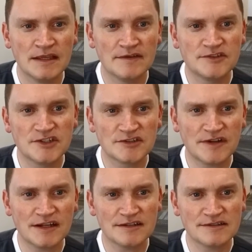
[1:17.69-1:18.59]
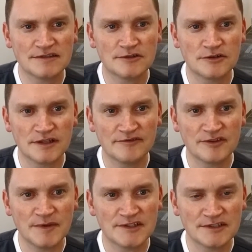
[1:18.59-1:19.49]
If gingivitis or
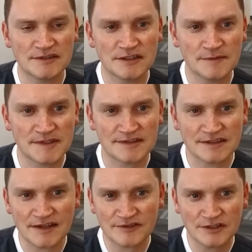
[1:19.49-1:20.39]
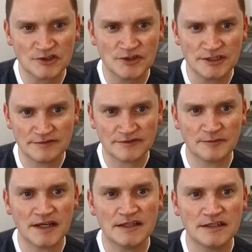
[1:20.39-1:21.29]
inflammation in the gums is left untreated for
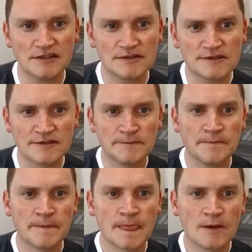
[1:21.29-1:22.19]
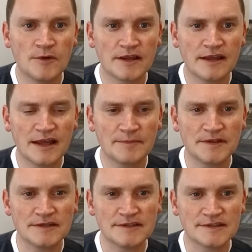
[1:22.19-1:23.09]
many years, what can
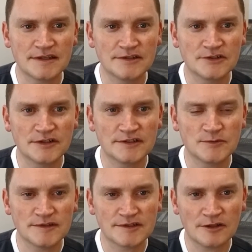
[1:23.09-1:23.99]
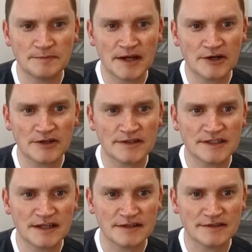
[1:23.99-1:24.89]
happen is it can turn into what's called
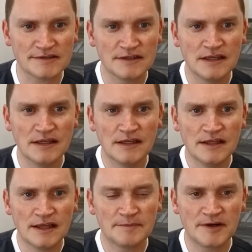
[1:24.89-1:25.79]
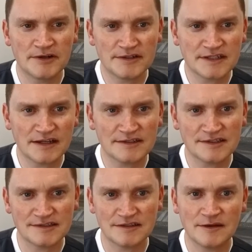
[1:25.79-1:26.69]
periodontitis. And
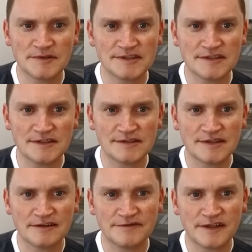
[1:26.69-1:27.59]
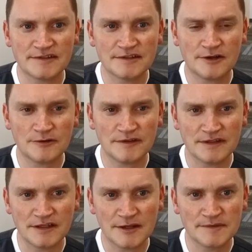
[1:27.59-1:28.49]
periodontitis is a gum disease that affects not only the
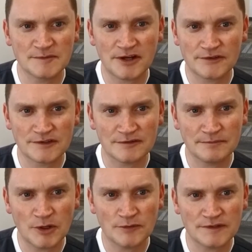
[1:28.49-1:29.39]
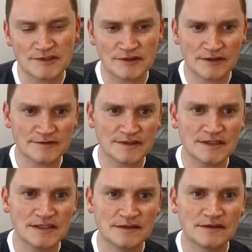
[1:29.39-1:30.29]
gums, but also the bone that surrounds the
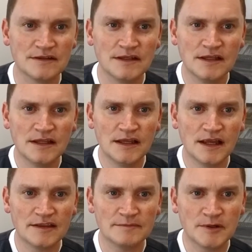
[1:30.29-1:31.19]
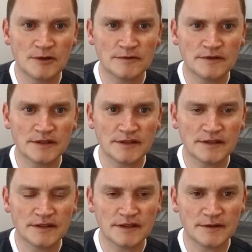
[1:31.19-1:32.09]
teeth. And the bone
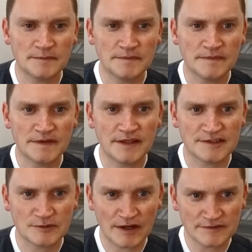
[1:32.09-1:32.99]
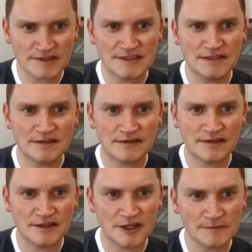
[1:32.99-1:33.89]
that surrounds the teeth
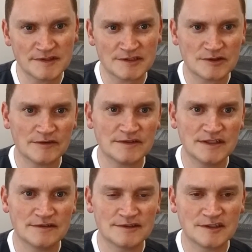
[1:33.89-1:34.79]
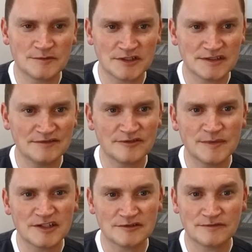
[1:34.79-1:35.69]
and the gums that surround the teeth is subject to
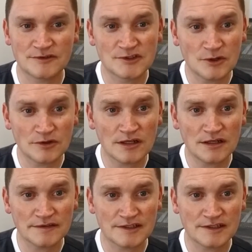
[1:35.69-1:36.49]
inflammation for so long.